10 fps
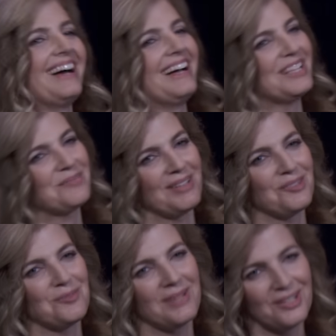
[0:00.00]
and spent
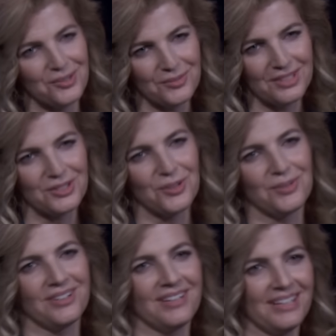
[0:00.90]
the remainder of his
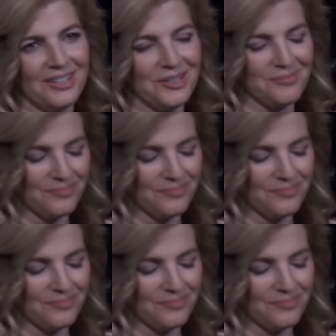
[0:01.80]
career here.